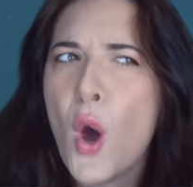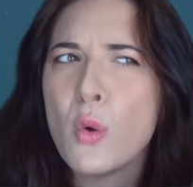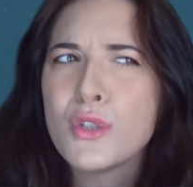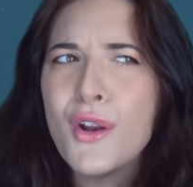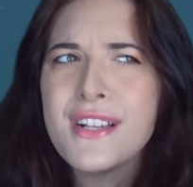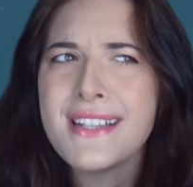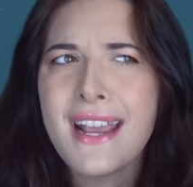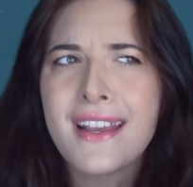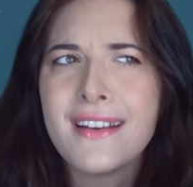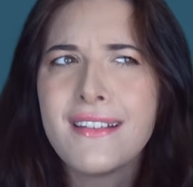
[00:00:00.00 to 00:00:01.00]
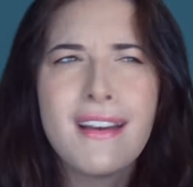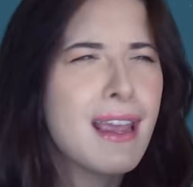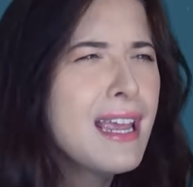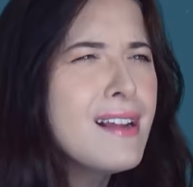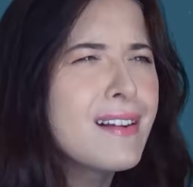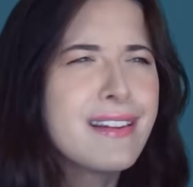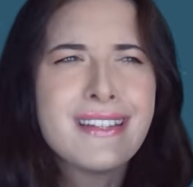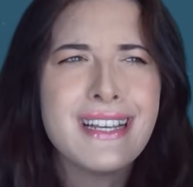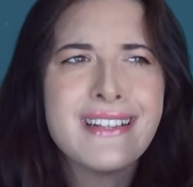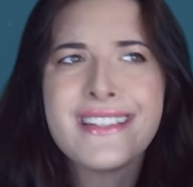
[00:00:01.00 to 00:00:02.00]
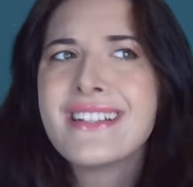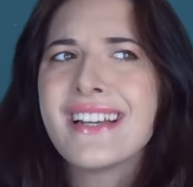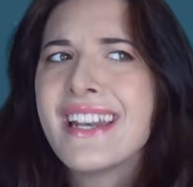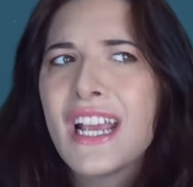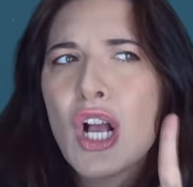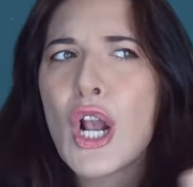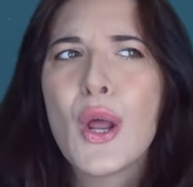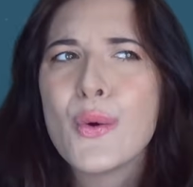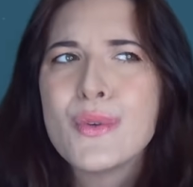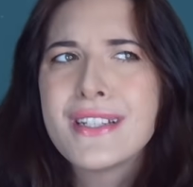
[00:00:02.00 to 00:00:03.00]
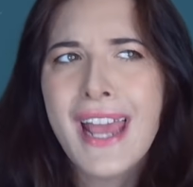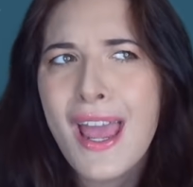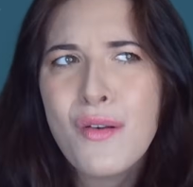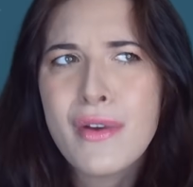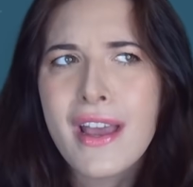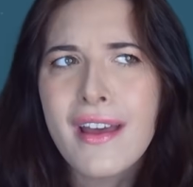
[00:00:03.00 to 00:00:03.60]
hold on a second. England isn't an enclosed area.